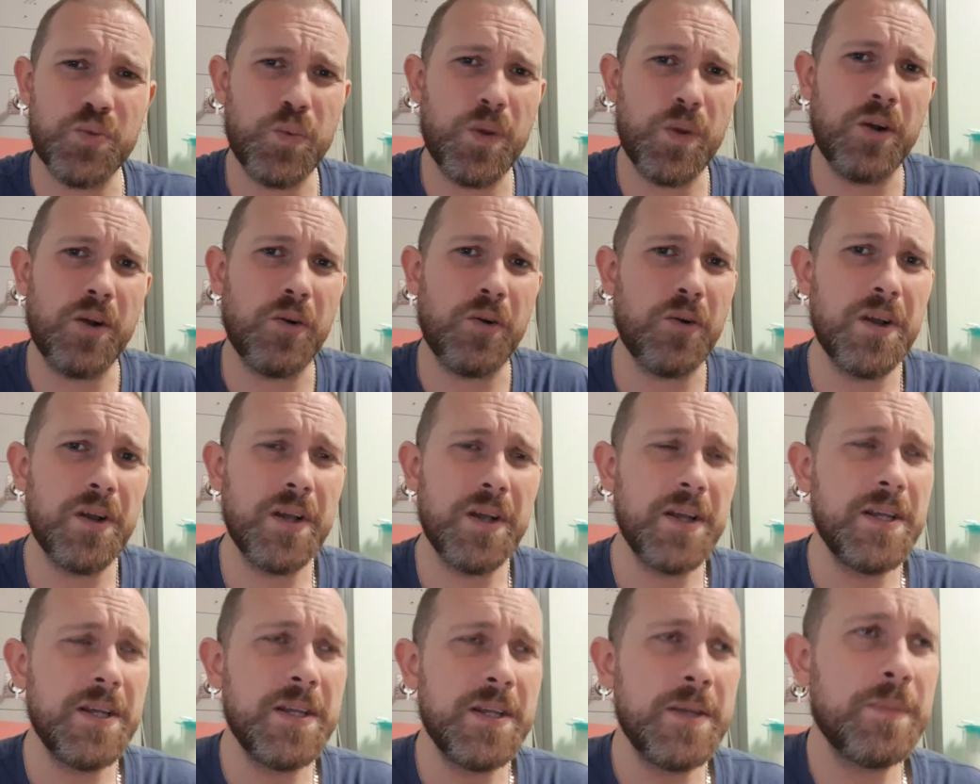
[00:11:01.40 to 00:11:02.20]
well.
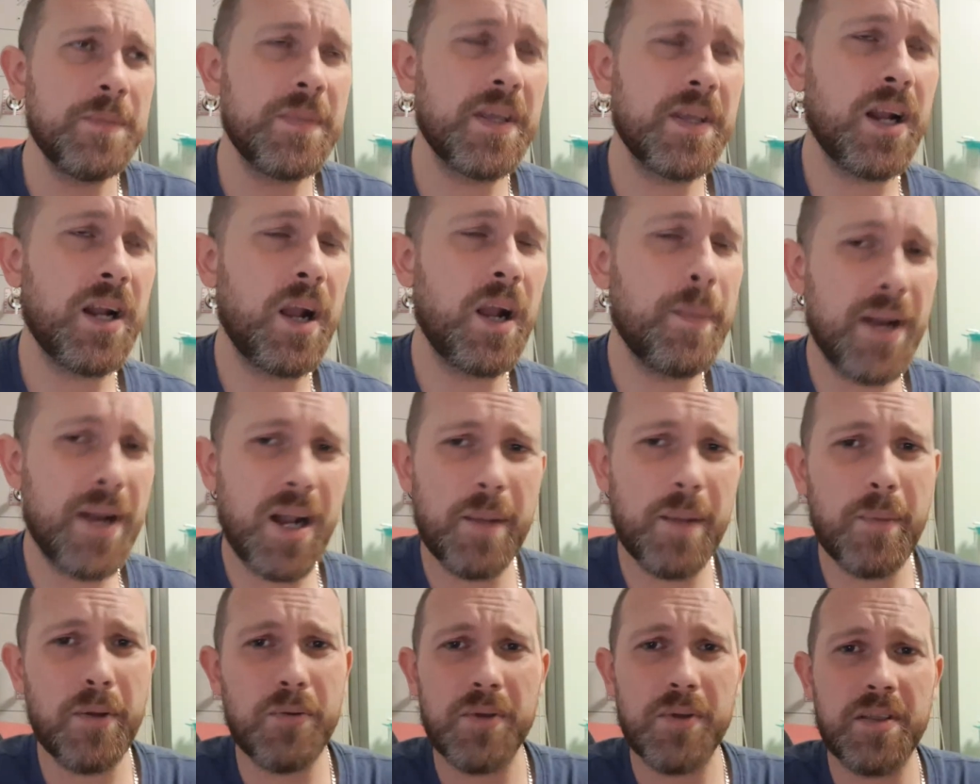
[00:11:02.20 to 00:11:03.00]
You know, I mean, I'm
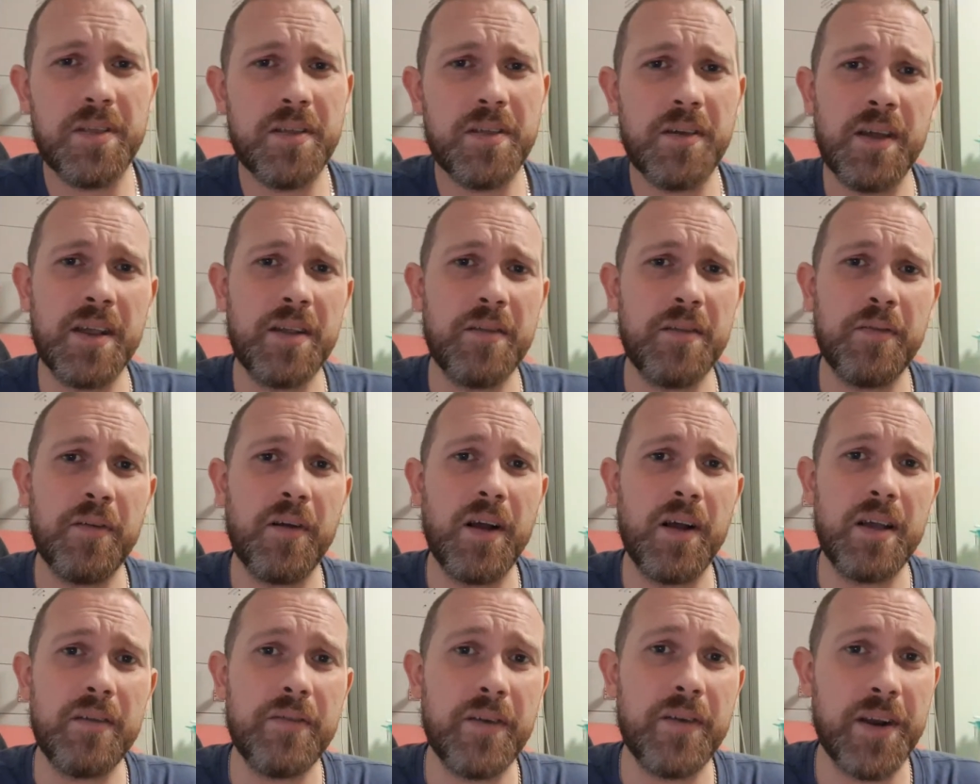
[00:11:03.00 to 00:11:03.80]
only
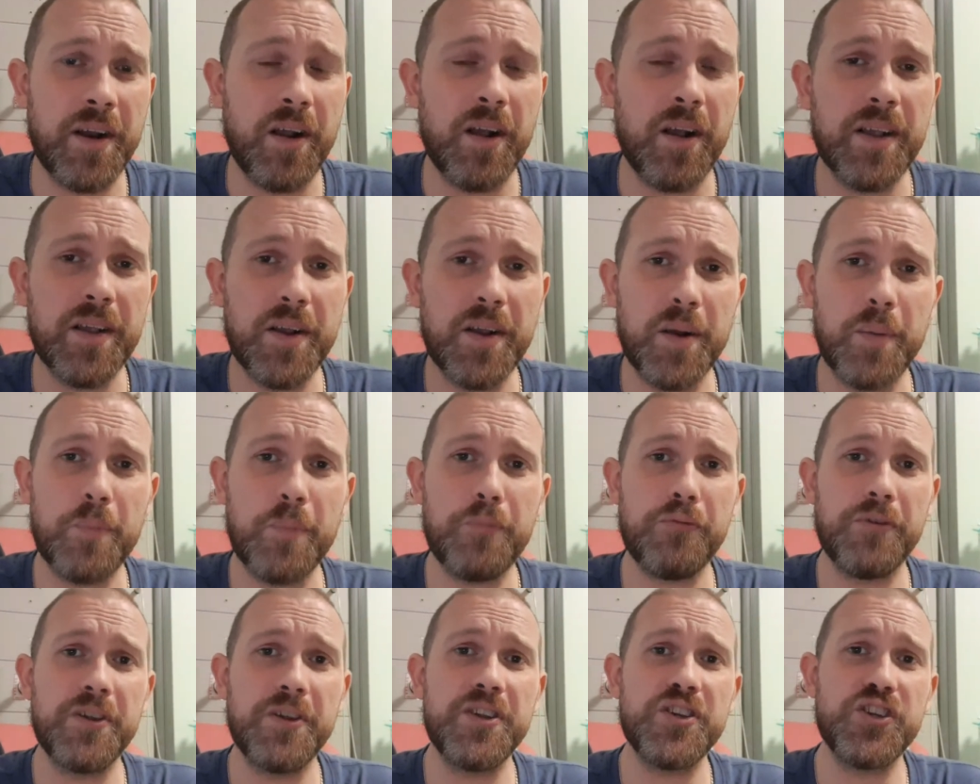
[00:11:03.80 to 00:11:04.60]
35, and I can
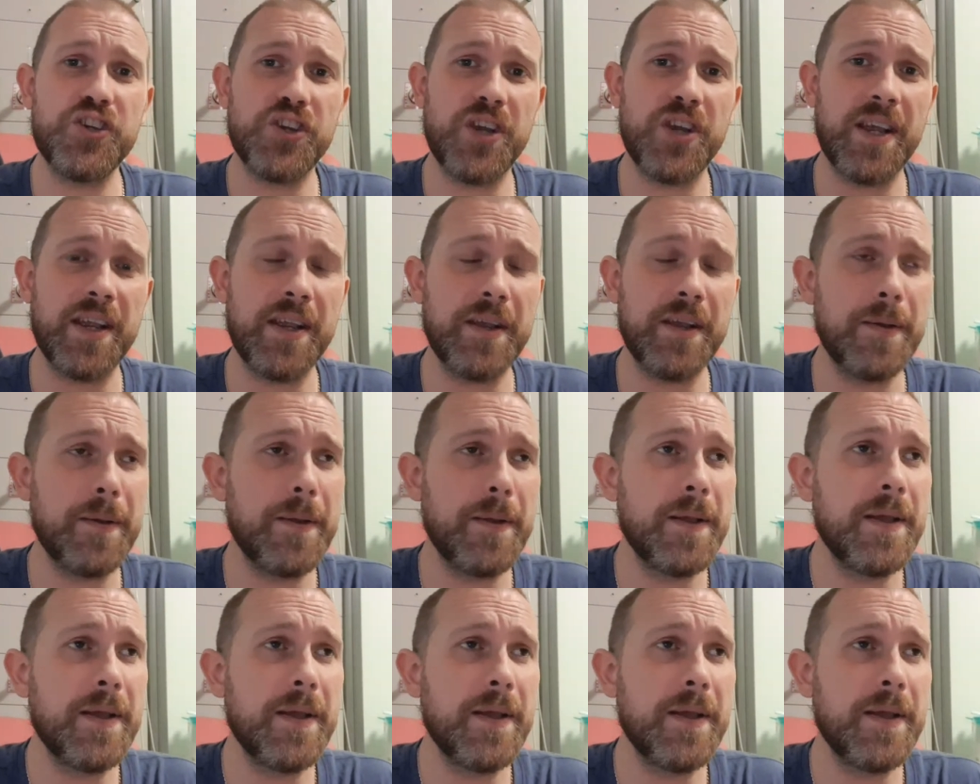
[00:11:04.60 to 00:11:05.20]
appreciate